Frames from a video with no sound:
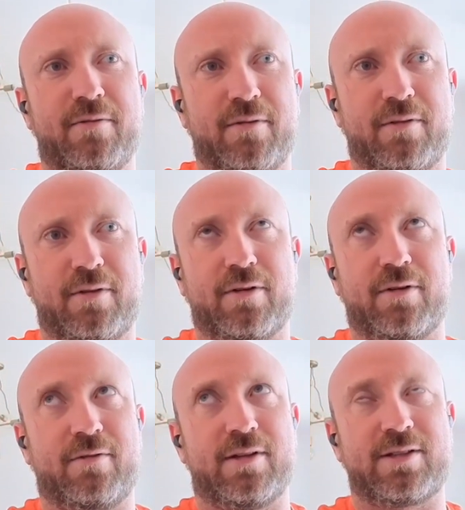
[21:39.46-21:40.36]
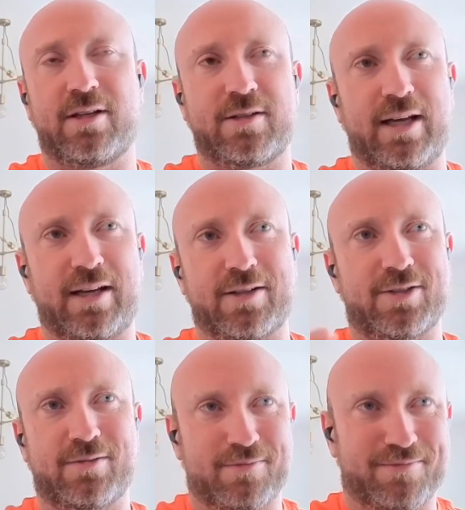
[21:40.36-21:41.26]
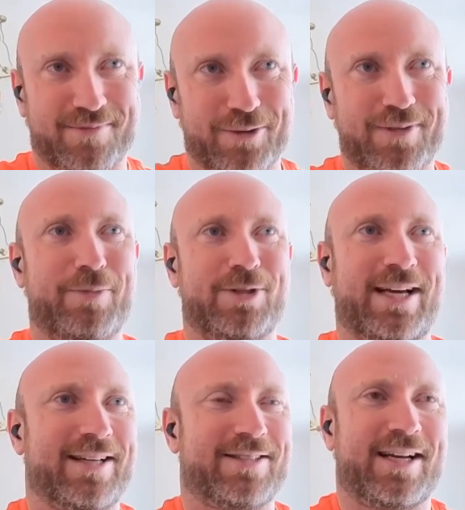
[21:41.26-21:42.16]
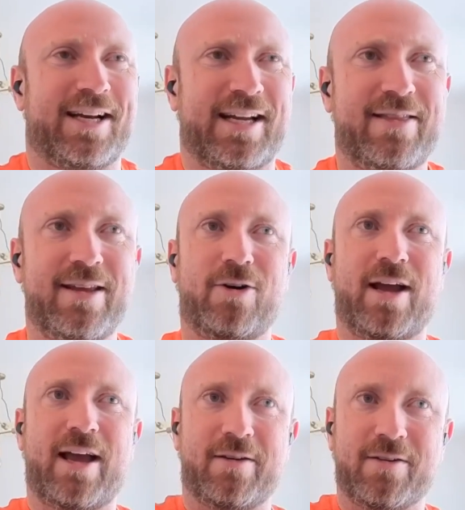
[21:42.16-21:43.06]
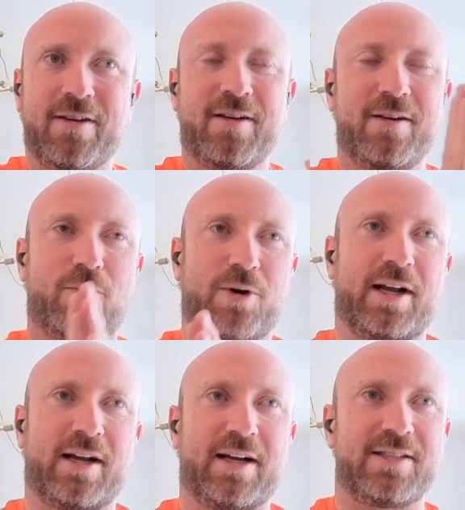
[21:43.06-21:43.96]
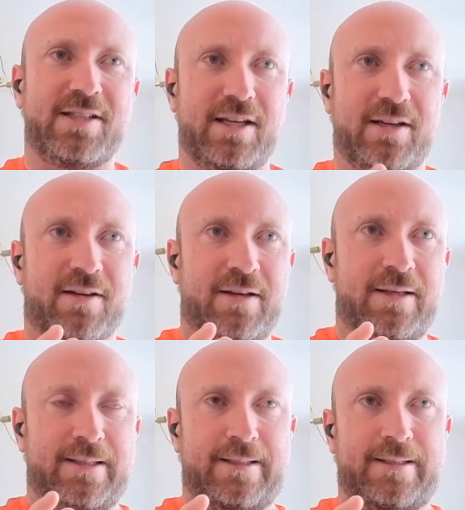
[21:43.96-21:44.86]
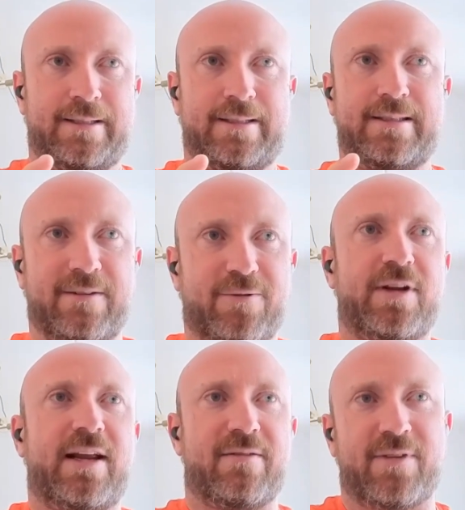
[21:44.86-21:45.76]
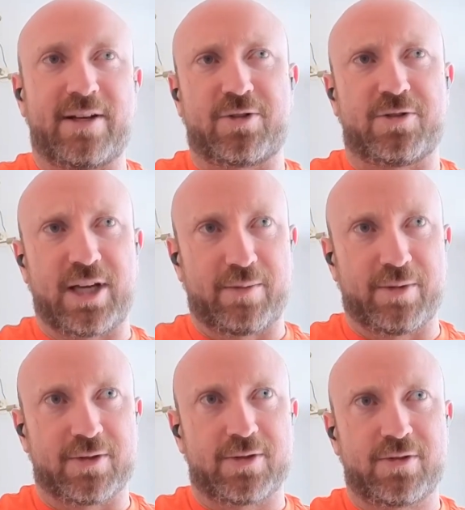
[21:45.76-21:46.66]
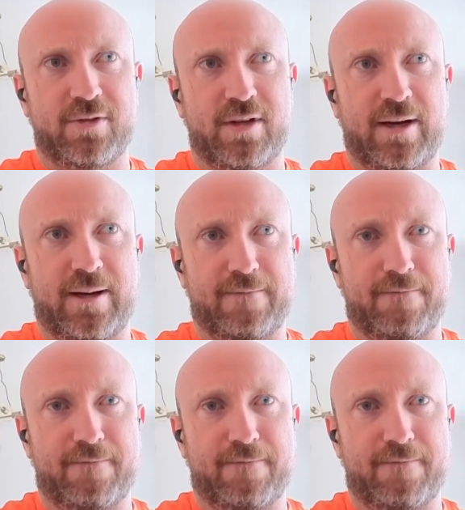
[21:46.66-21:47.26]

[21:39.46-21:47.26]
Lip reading: it's going to take us, a couple decades to kind of get there. And we're going to kind of see different investor segments. I